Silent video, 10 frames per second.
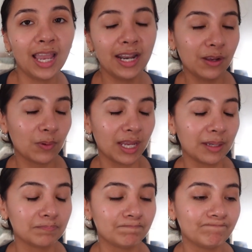
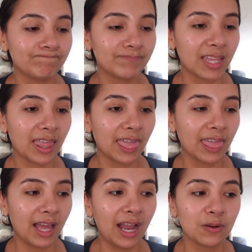anyway
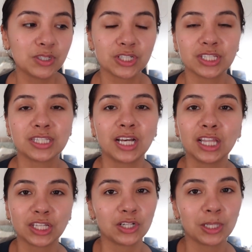i was just
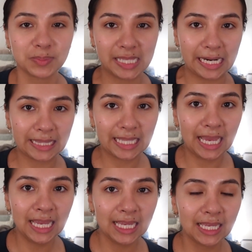a little upset at
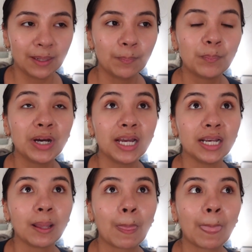that
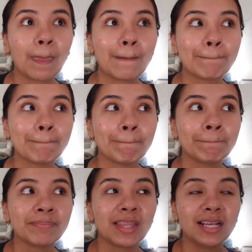but
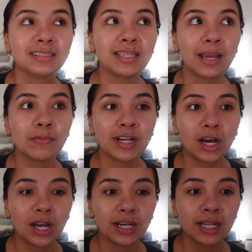as time went
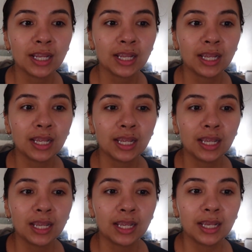on
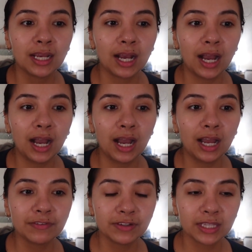
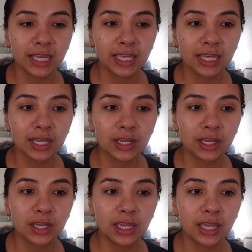i feel like
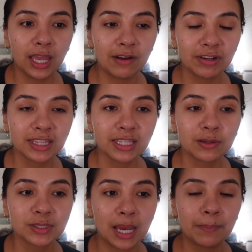everything
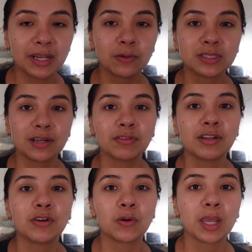that was happening was definitely
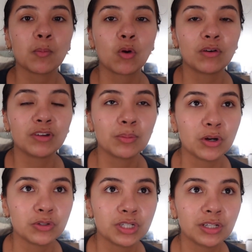invoking more of an
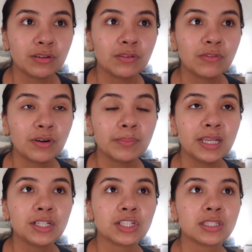emotion for
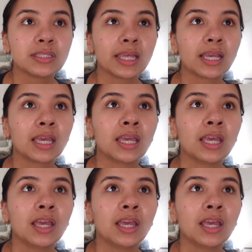me just like